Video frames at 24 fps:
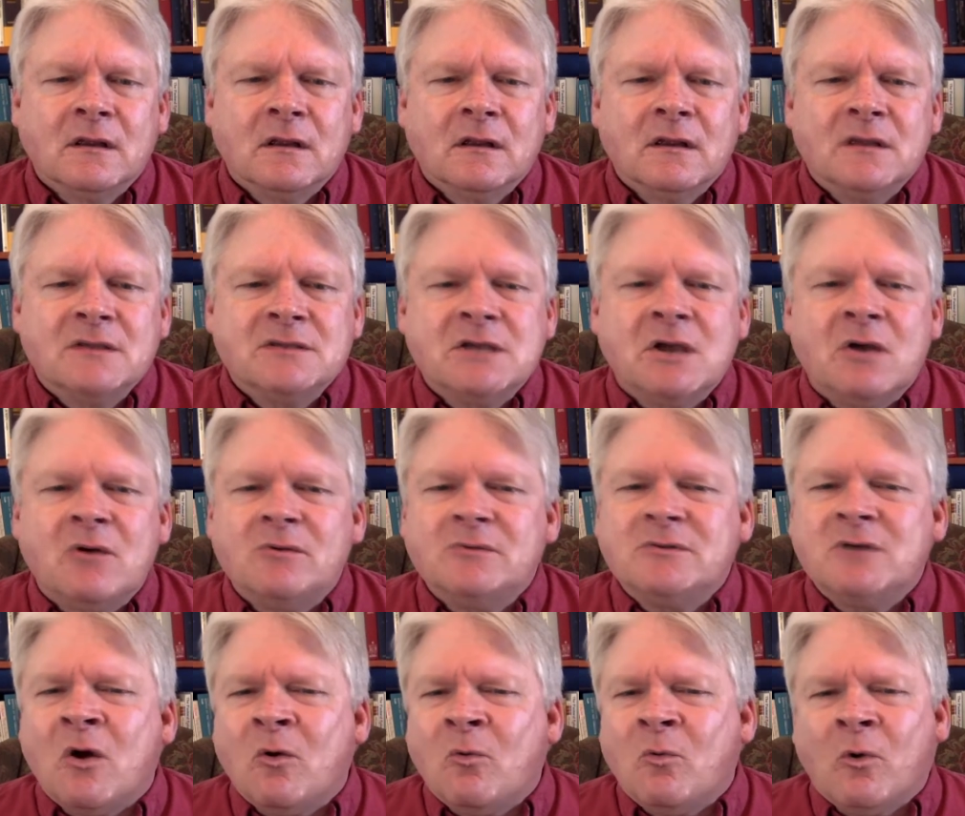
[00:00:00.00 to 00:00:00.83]
So
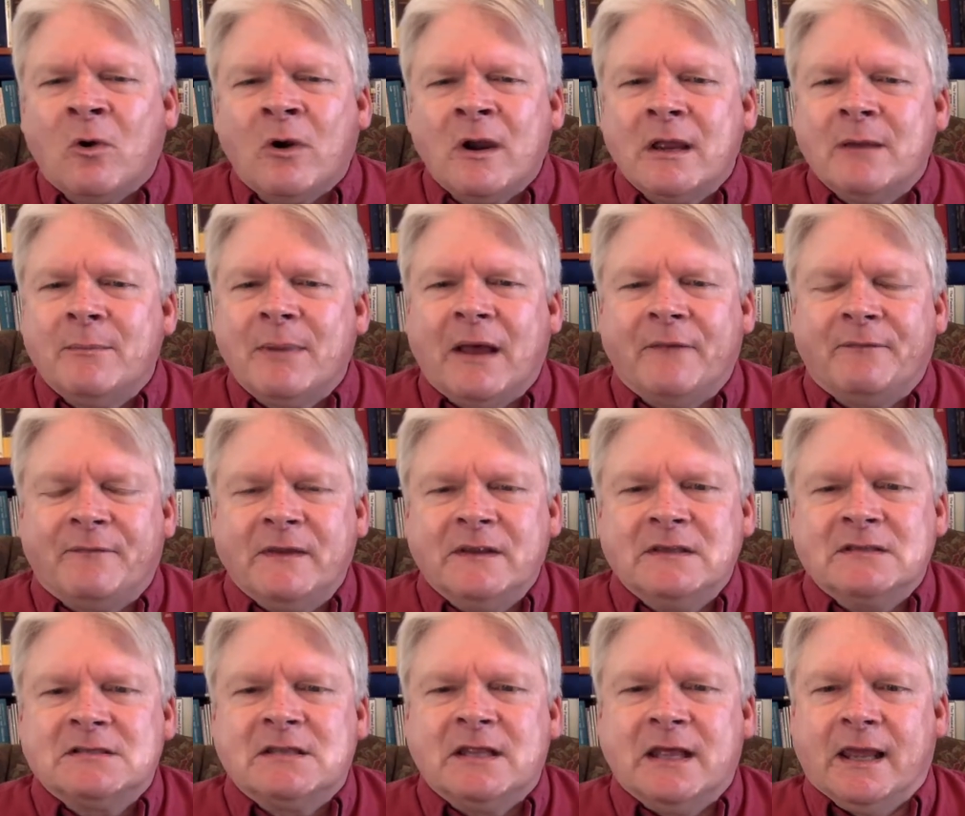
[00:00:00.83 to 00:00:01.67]
don't worry about
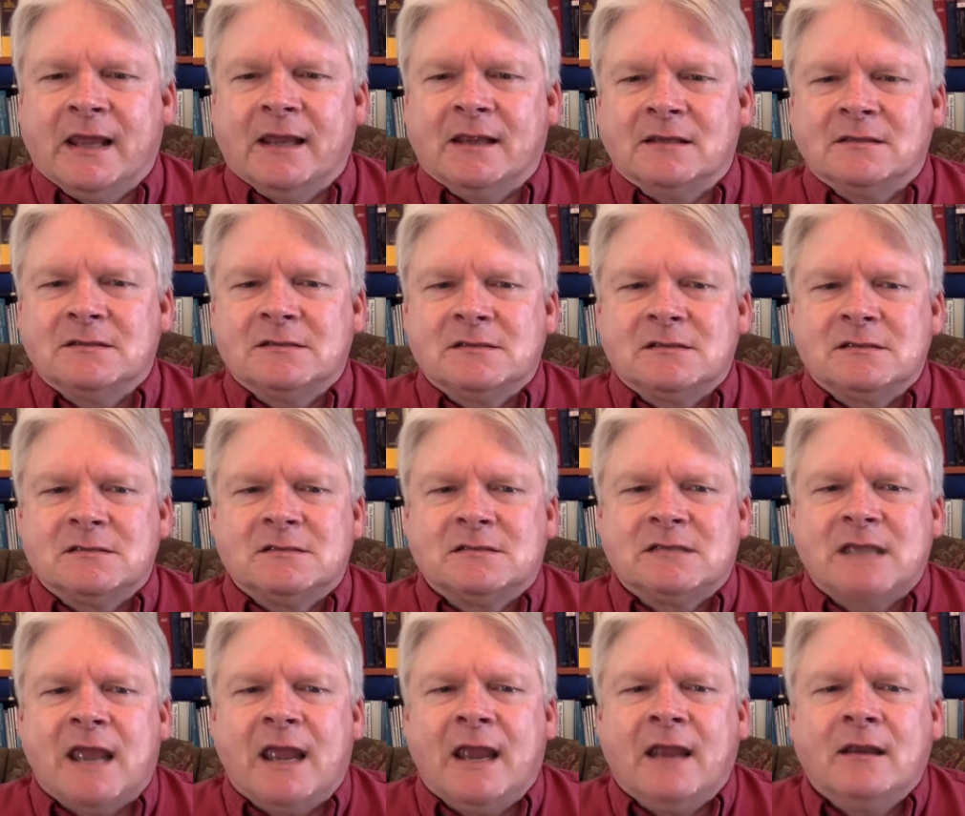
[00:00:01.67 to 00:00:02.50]
these things,
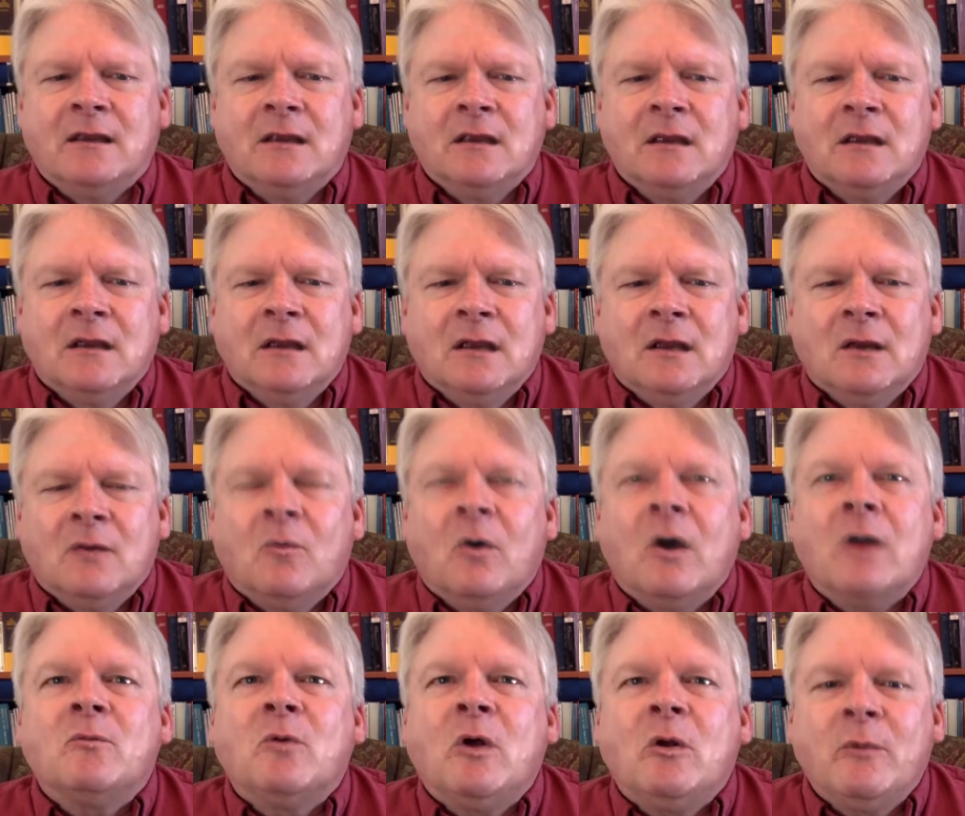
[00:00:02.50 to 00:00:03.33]
saying,
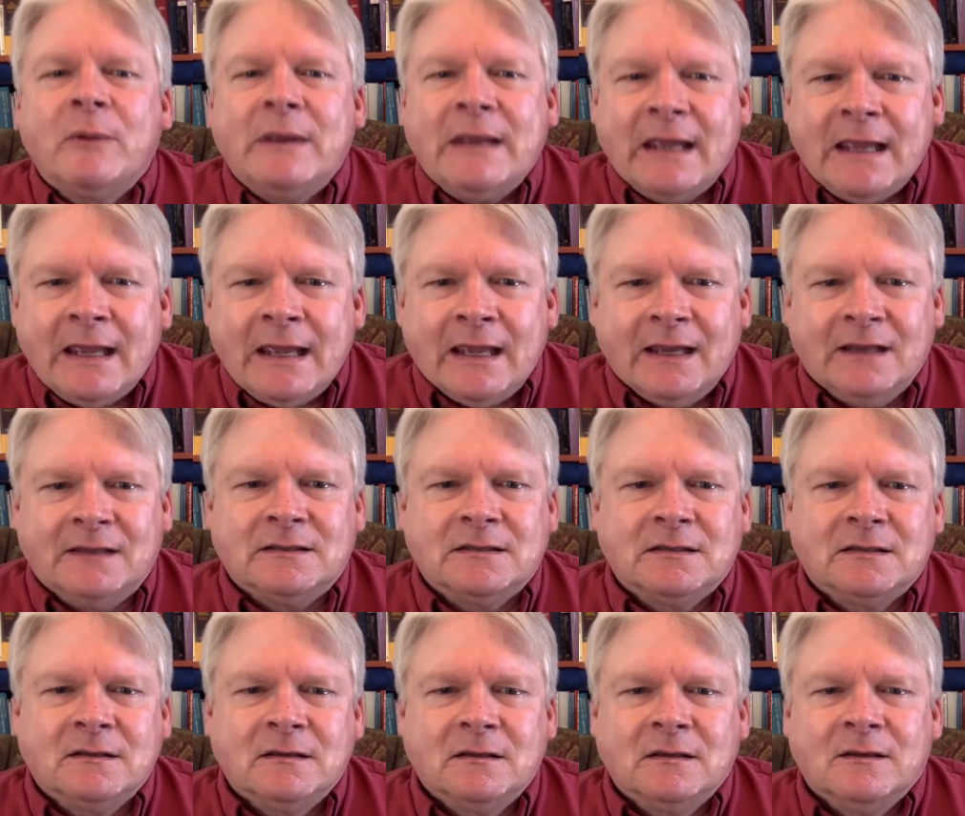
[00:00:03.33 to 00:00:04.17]
'What will we
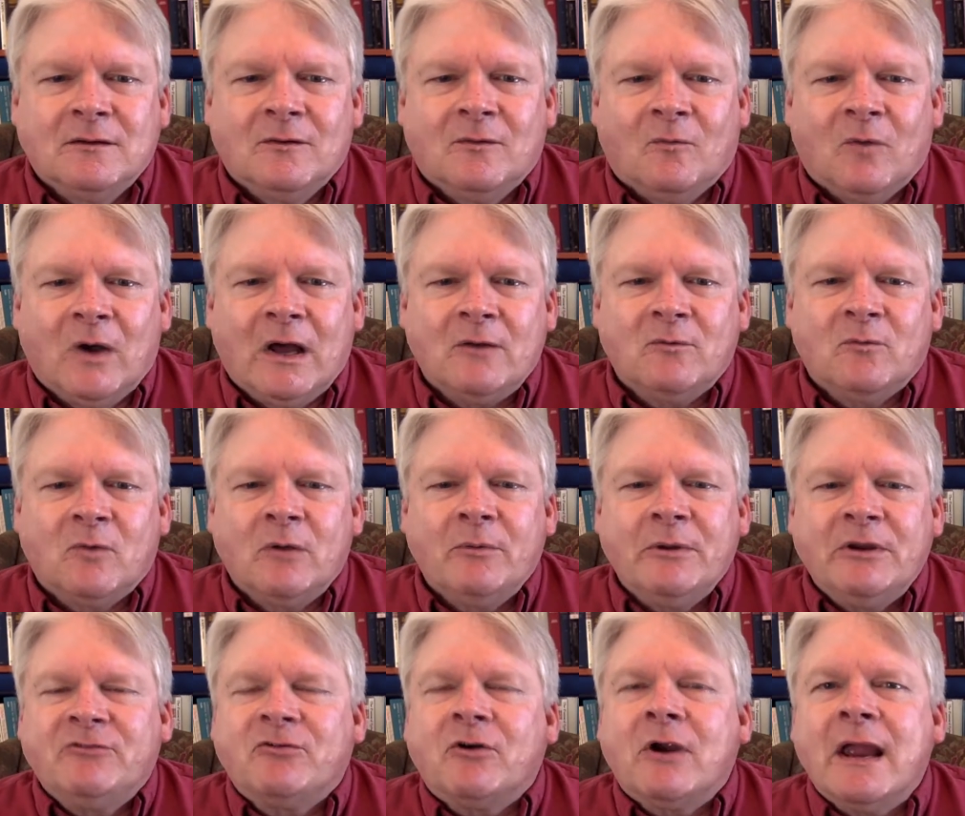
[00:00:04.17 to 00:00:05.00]
eat? What will
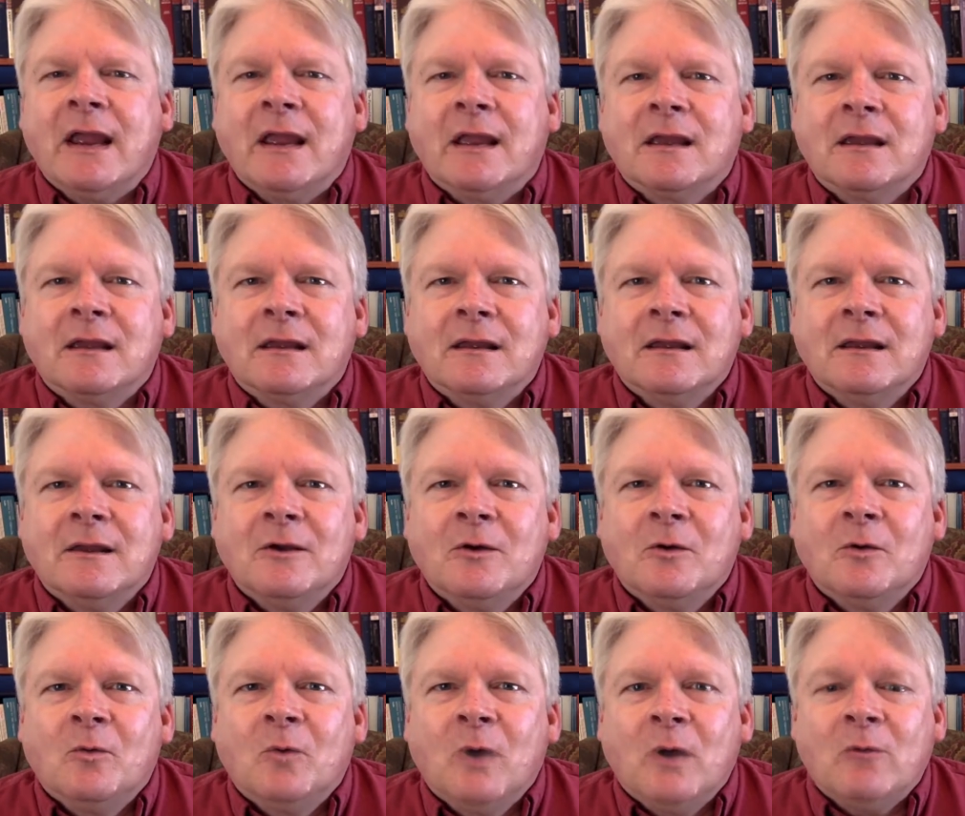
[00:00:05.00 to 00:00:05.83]
we drink?
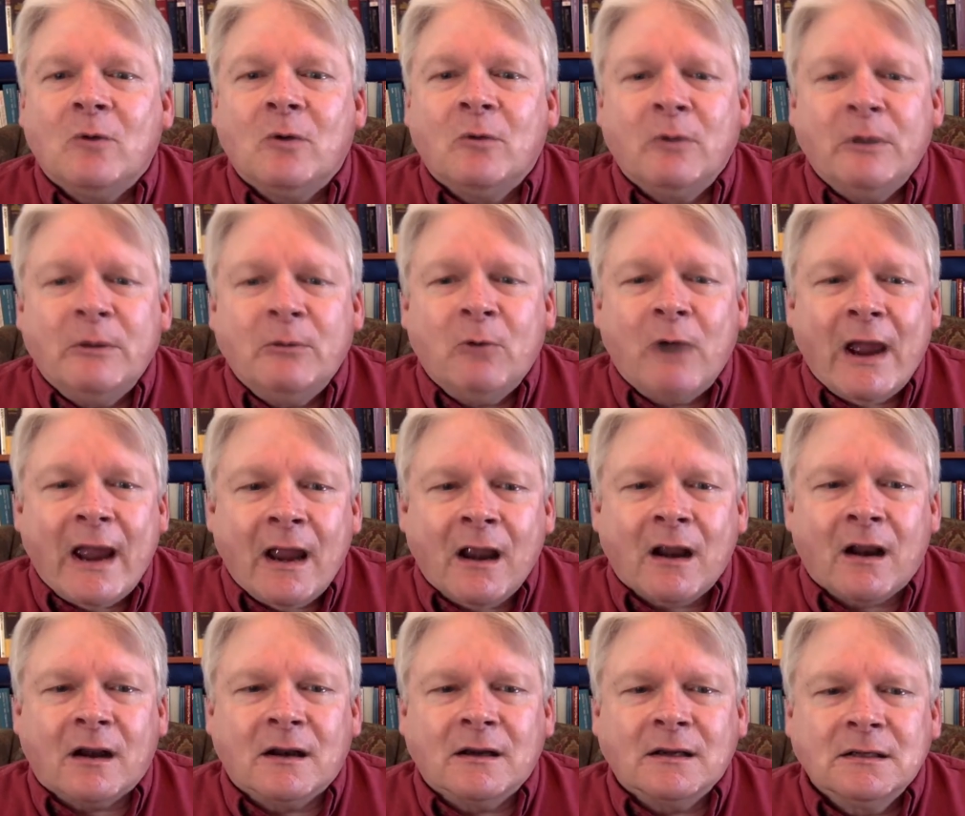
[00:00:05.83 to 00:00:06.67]
What will we
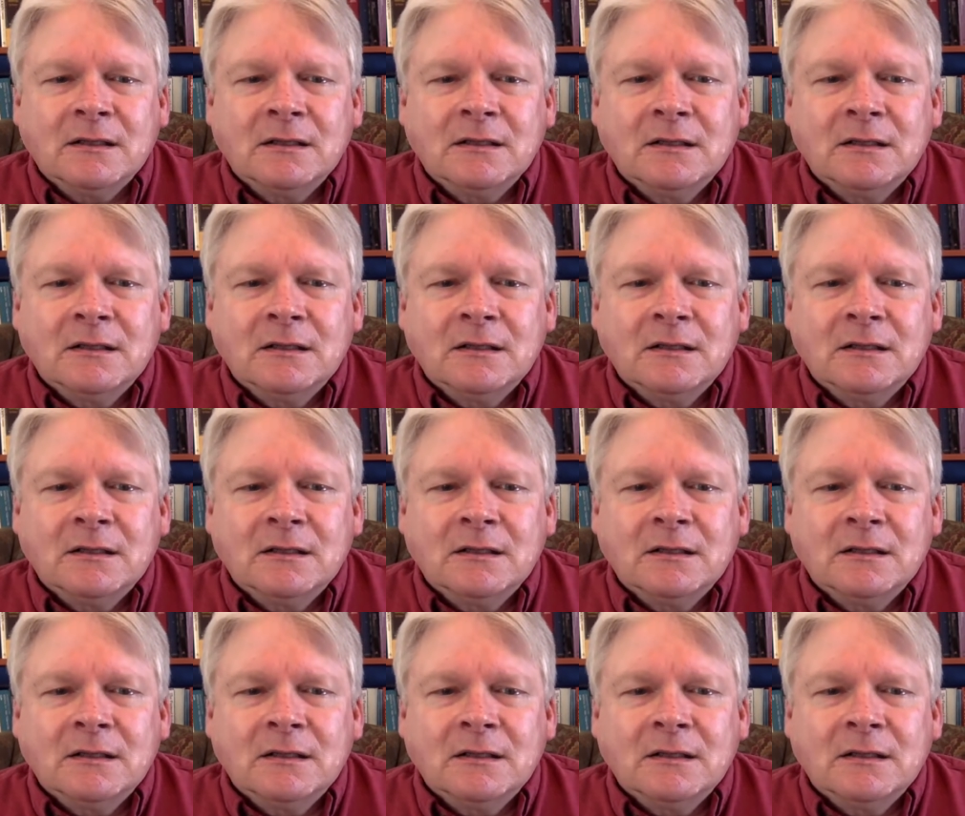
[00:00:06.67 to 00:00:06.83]
wear?'